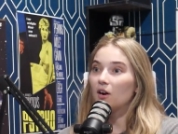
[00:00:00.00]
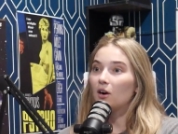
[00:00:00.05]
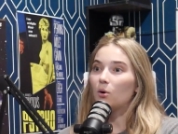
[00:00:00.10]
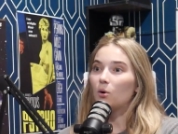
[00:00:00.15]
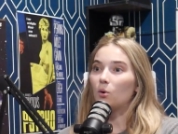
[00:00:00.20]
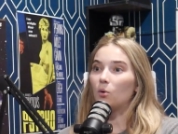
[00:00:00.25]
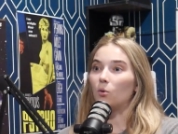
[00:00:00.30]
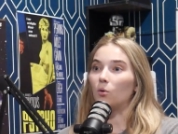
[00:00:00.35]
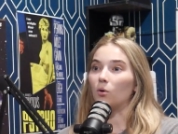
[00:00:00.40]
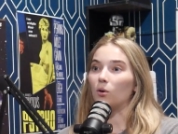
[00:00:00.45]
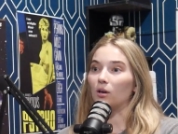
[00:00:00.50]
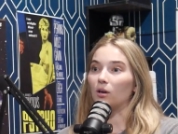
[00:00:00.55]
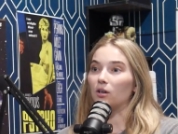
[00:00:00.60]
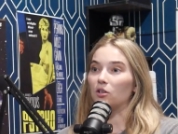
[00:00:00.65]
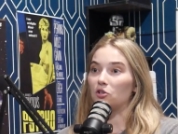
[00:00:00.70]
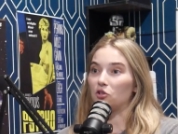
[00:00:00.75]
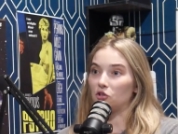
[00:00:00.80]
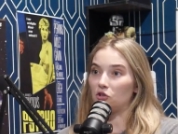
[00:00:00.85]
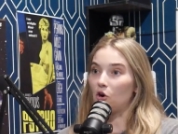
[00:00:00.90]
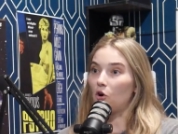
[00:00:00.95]
or
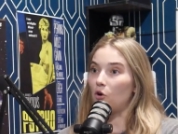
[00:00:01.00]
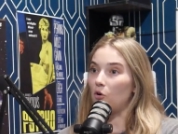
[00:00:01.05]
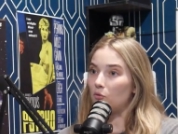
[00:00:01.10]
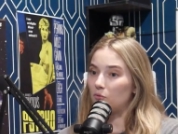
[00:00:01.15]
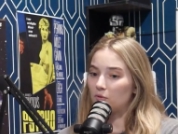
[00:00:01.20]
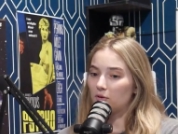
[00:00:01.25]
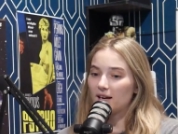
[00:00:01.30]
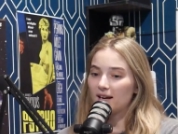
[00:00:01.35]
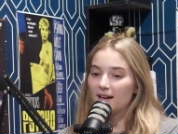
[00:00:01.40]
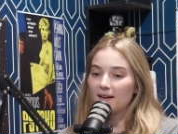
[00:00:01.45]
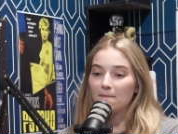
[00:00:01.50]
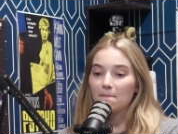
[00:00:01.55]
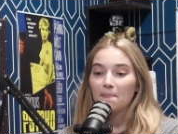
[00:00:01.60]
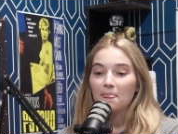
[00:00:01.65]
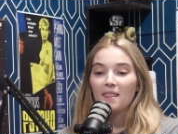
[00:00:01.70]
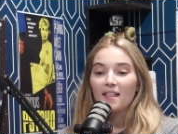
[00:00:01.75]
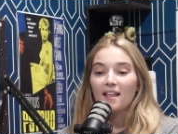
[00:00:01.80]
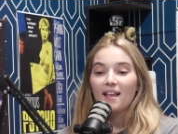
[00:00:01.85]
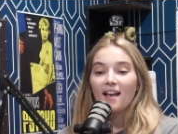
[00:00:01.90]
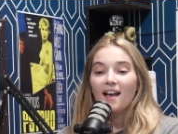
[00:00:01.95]
just over it.
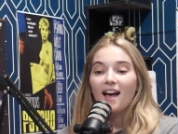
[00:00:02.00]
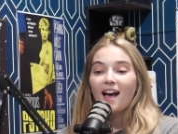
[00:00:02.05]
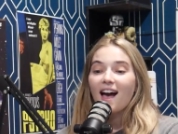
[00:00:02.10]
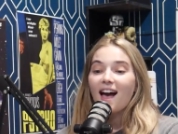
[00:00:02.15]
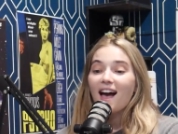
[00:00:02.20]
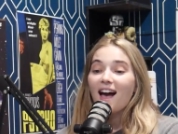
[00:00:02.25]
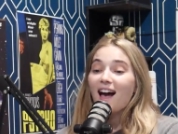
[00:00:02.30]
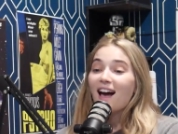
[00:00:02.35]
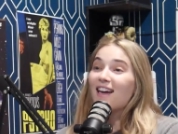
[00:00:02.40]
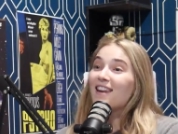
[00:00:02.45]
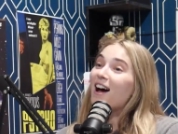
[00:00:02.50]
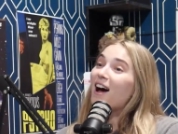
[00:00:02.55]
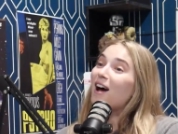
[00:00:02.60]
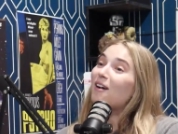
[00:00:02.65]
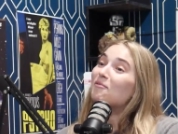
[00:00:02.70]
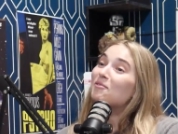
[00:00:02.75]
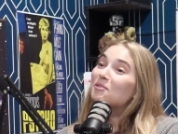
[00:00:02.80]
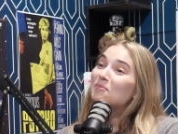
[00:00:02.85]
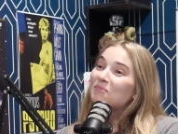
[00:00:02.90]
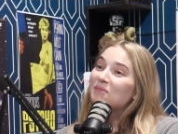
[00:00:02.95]
And I
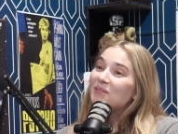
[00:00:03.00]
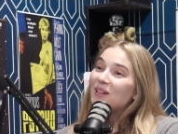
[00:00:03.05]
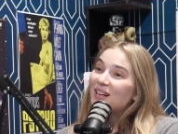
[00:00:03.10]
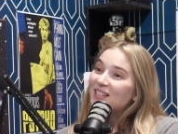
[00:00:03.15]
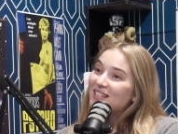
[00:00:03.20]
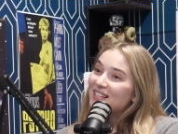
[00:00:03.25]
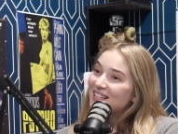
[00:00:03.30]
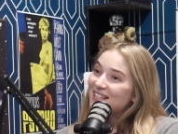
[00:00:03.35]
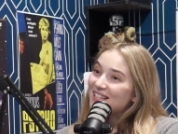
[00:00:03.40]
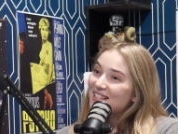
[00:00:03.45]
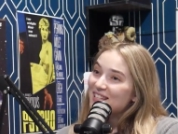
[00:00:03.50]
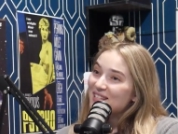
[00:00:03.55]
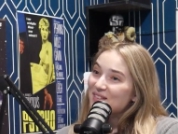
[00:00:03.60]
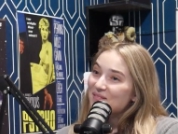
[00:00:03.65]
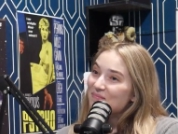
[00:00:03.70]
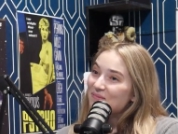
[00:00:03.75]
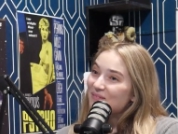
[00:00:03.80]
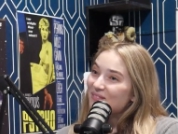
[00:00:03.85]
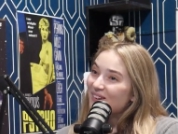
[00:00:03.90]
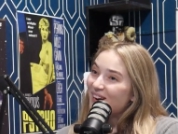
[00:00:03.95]
was pleasantly
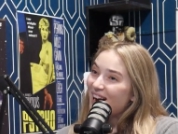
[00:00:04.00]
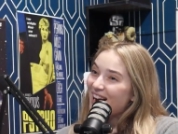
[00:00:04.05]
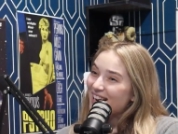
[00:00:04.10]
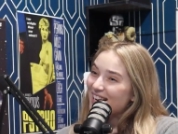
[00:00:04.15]
surprised,